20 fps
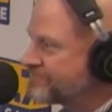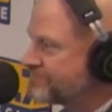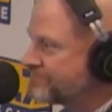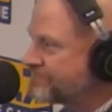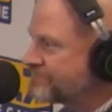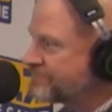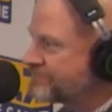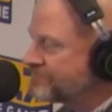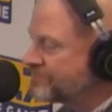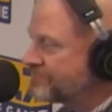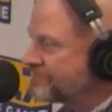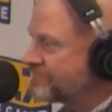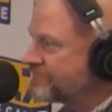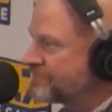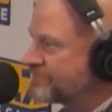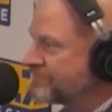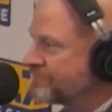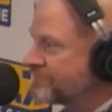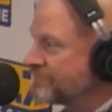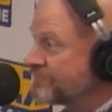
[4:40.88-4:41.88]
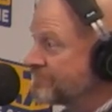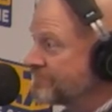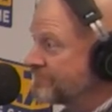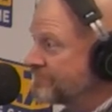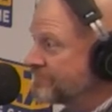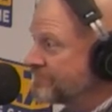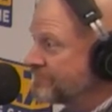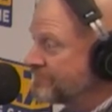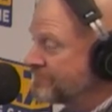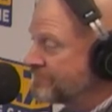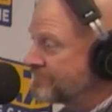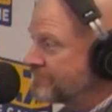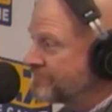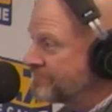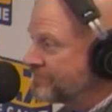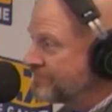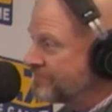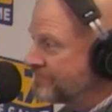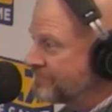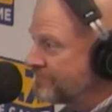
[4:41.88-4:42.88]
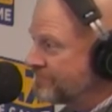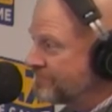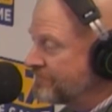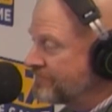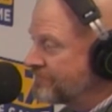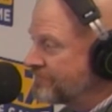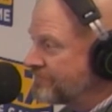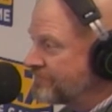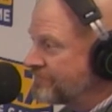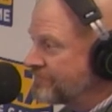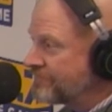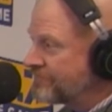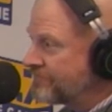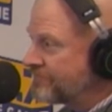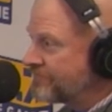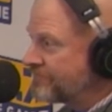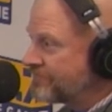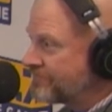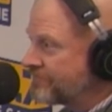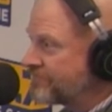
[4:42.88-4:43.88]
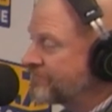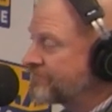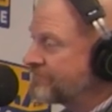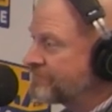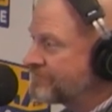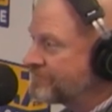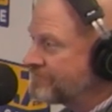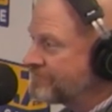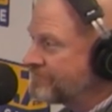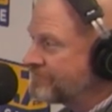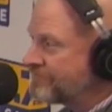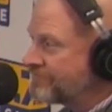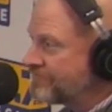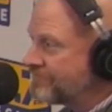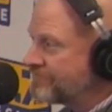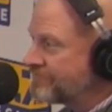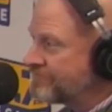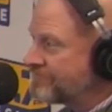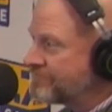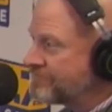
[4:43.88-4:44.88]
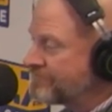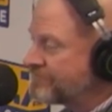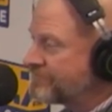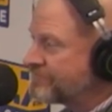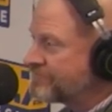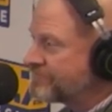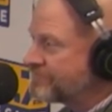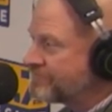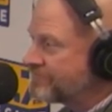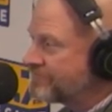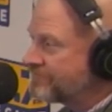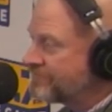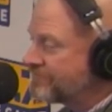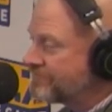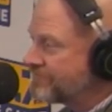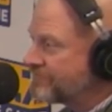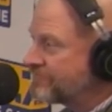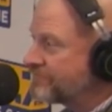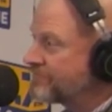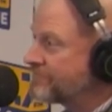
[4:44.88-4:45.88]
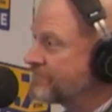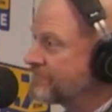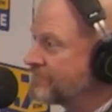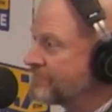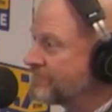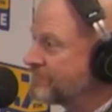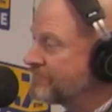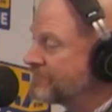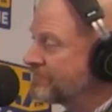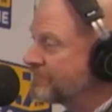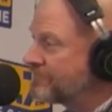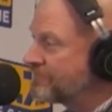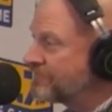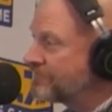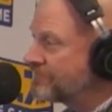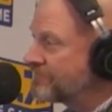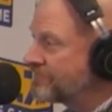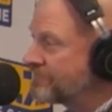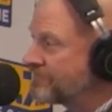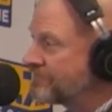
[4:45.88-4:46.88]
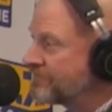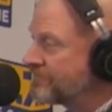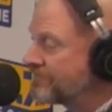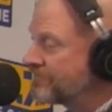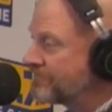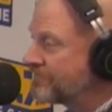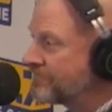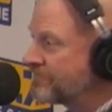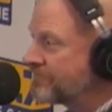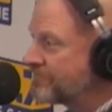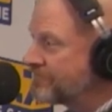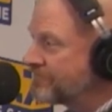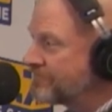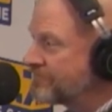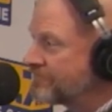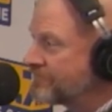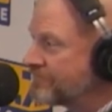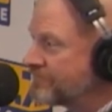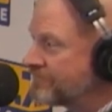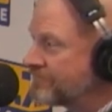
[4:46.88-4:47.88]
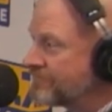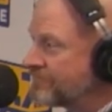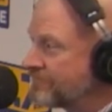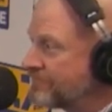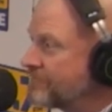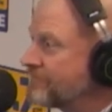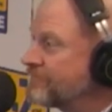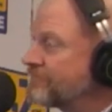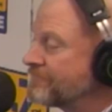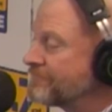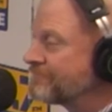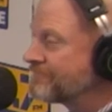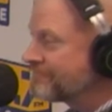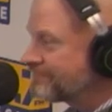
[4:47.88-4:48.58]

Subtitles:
(not speaking)